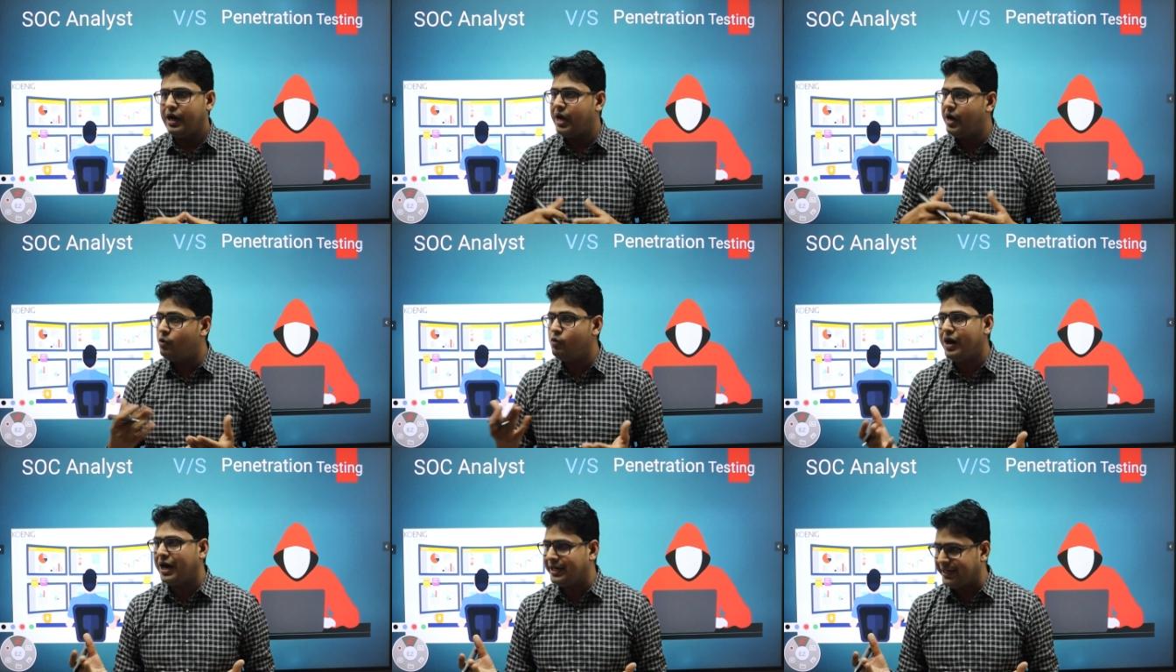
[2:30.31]

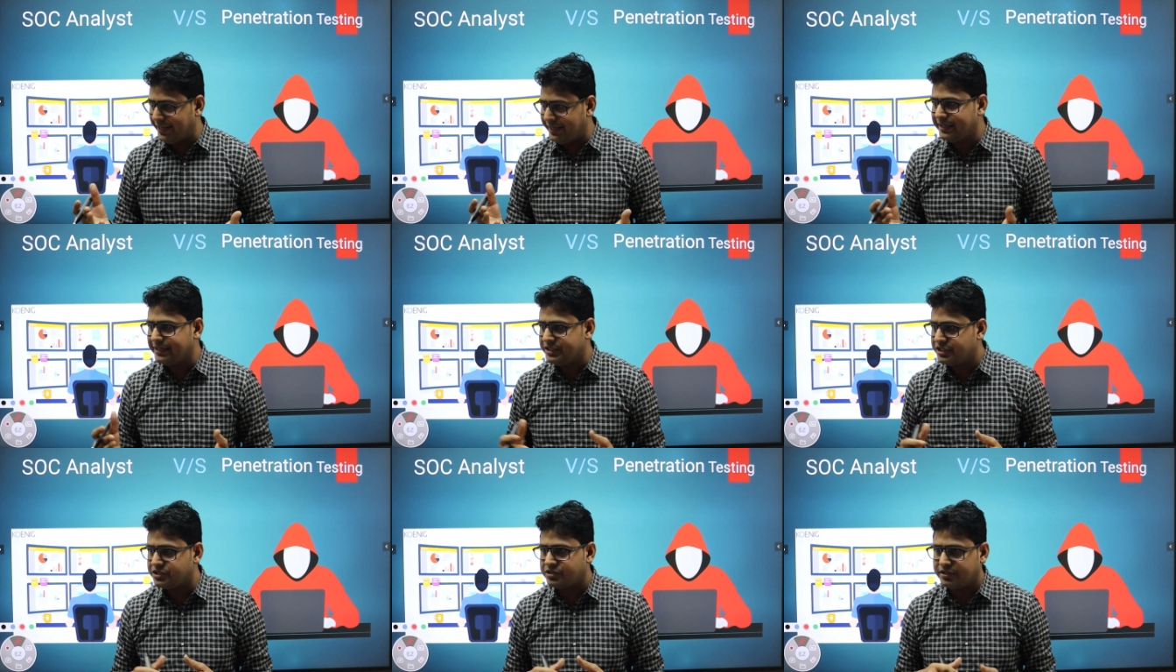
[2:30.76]
how
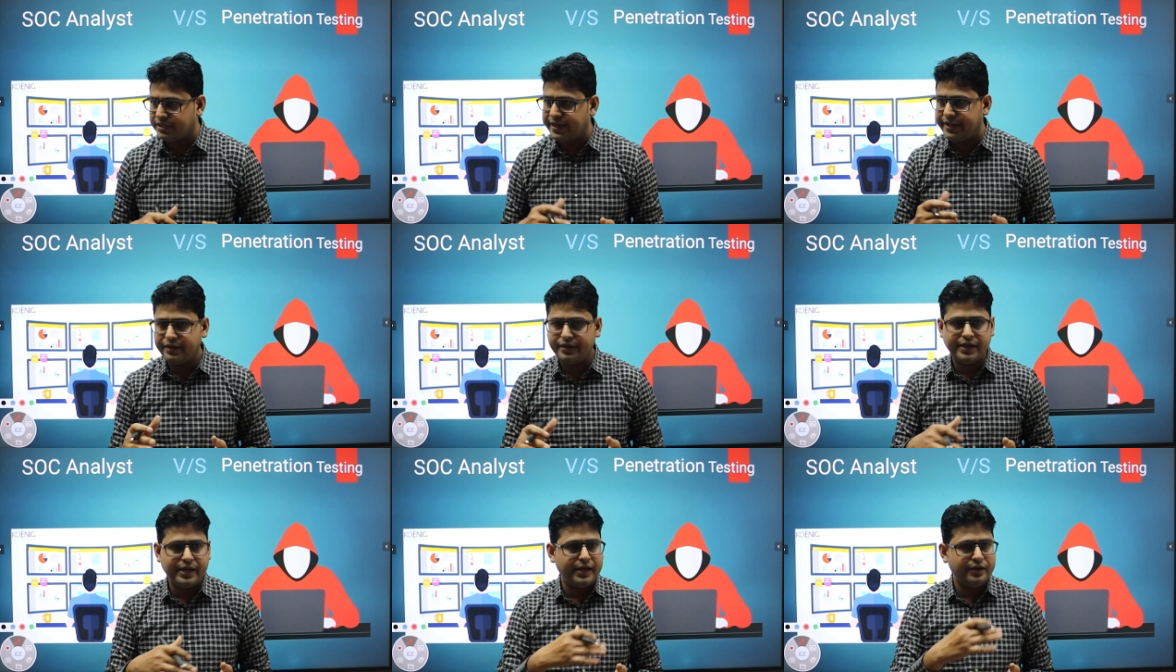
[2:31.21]
attacker is
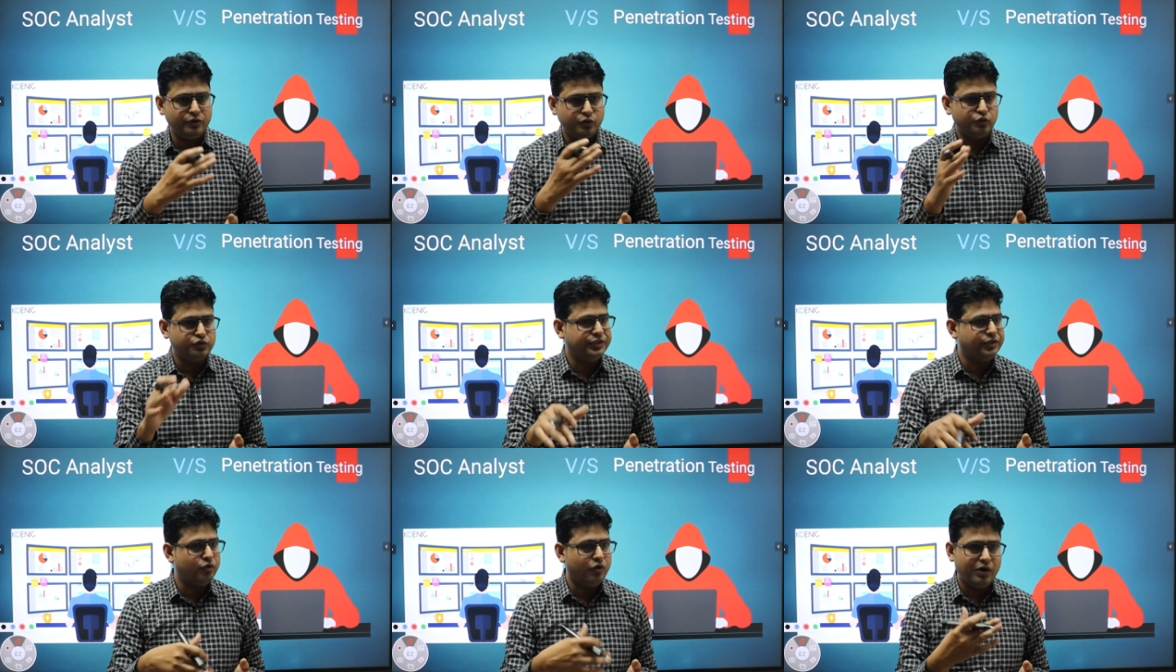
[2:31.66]
trying and
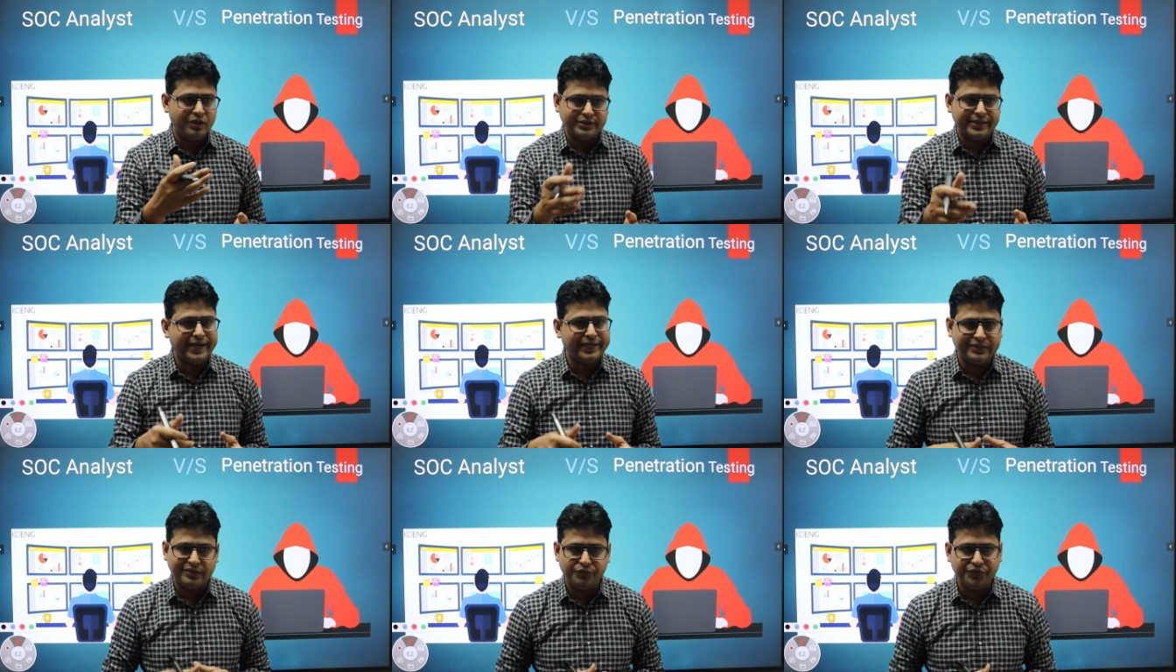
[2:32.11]
using all
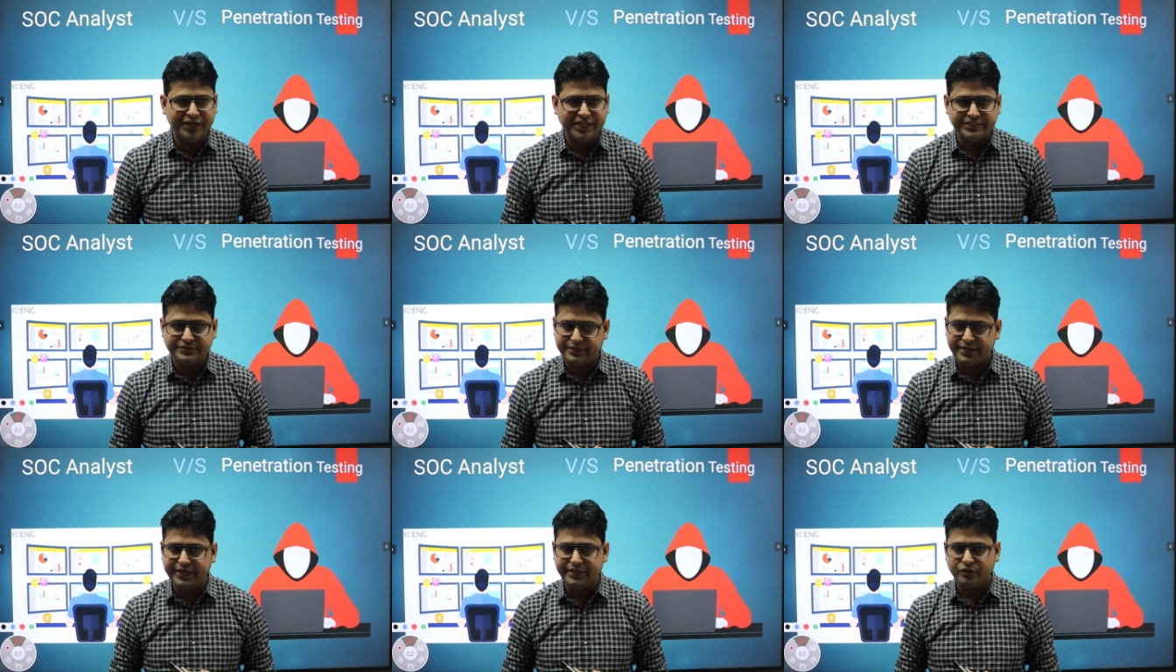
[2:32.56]
the
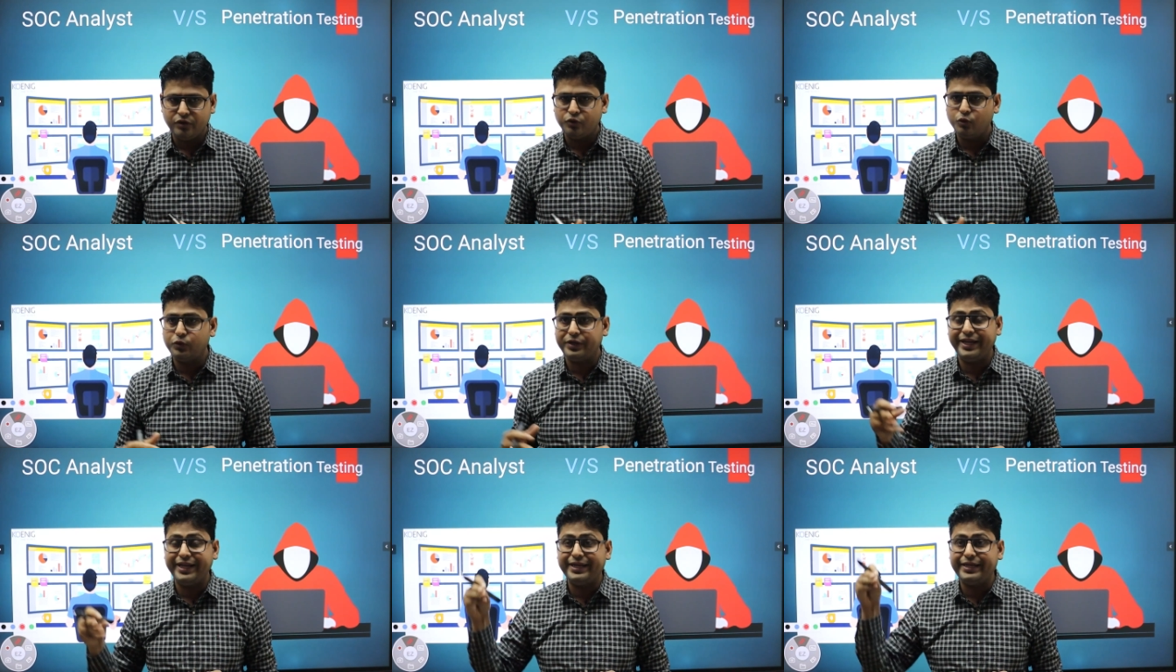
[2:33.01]
activities right
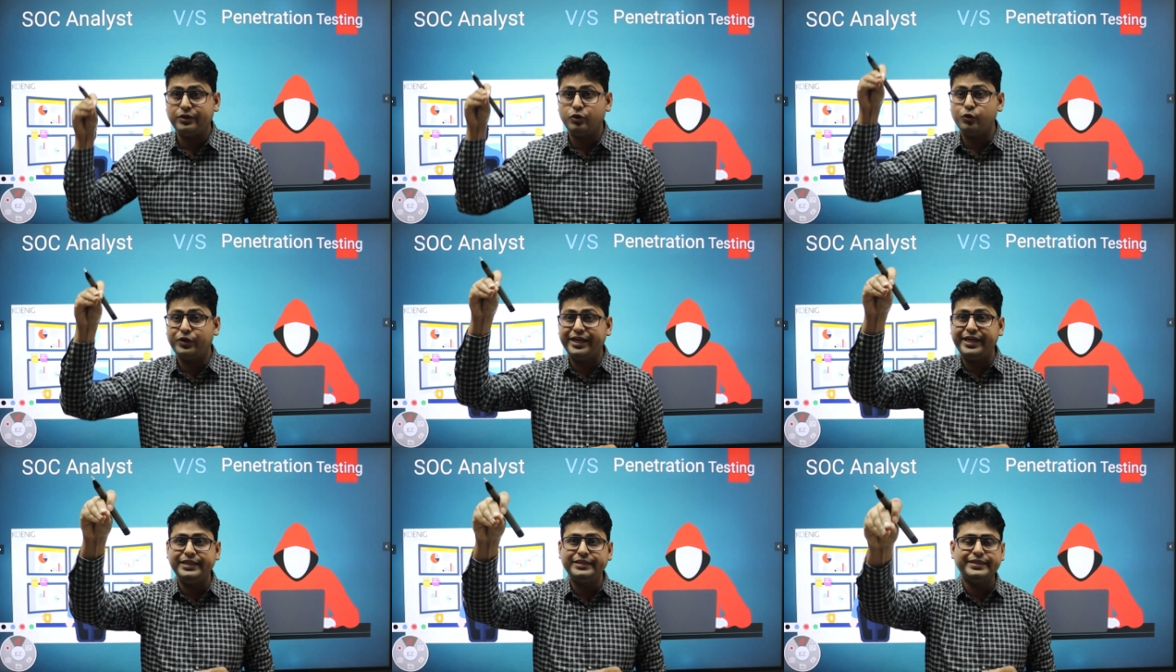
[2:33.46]
to take
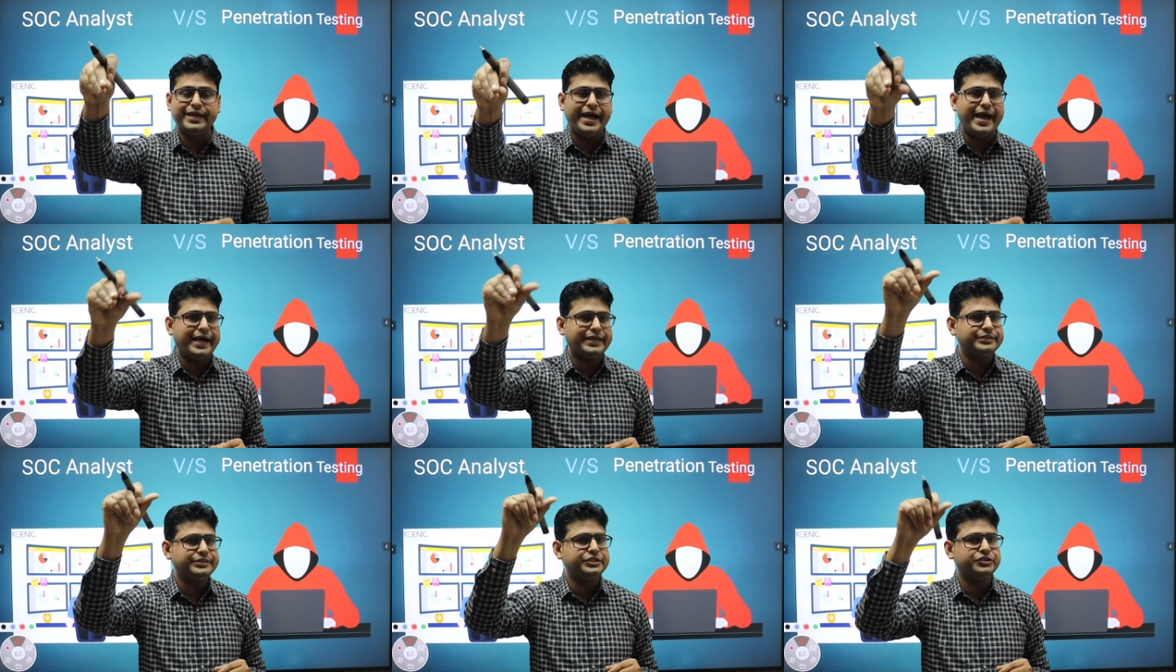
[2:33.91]
to gain the
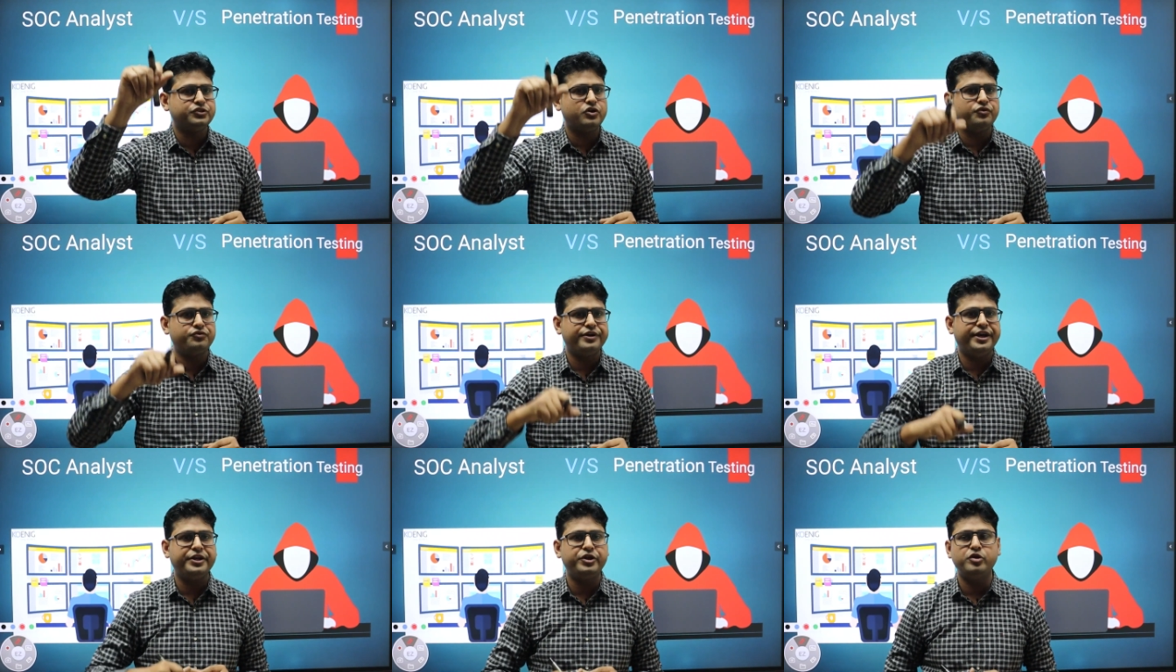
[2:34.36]
access
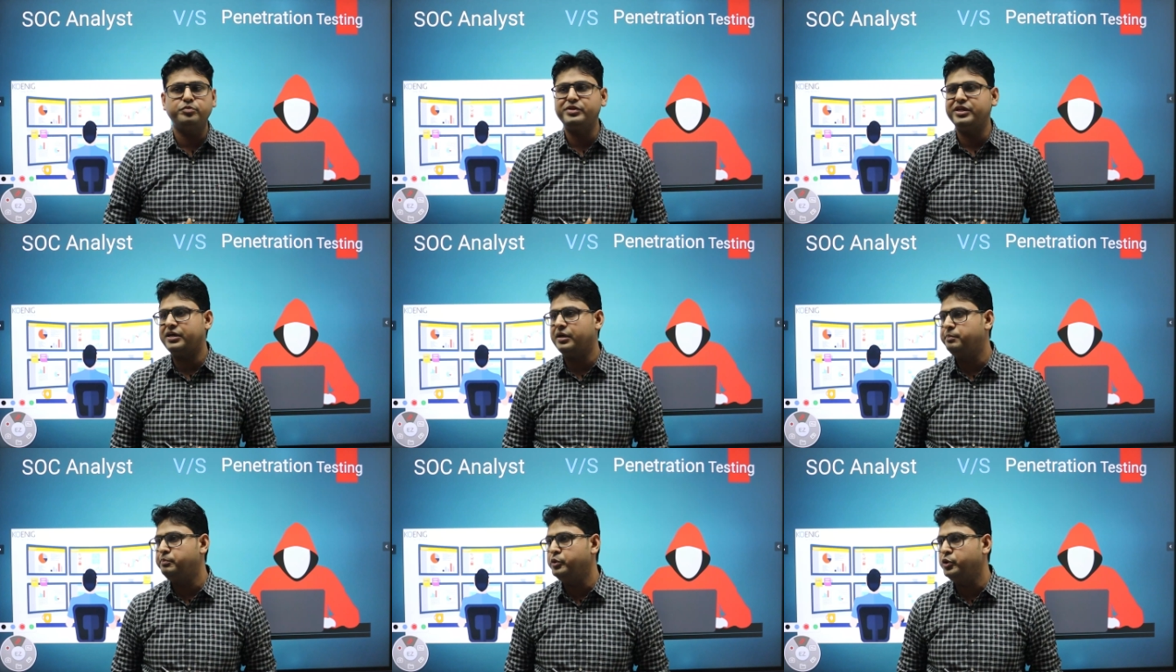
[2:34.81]
of any of
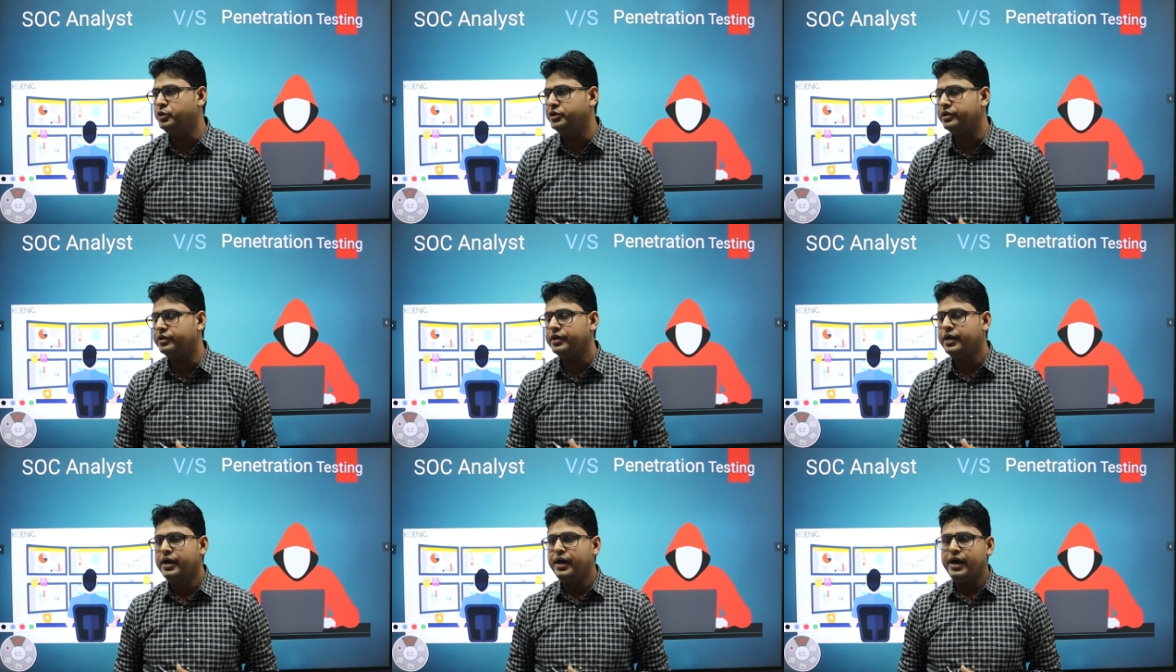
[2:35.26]
the
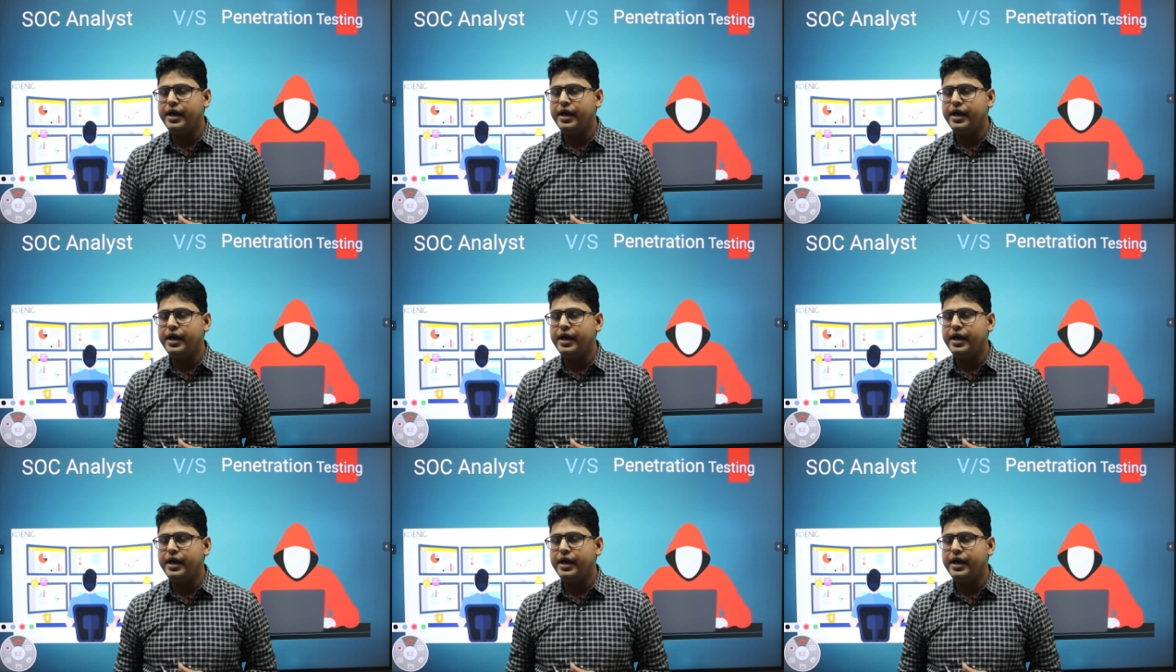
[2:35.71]
computer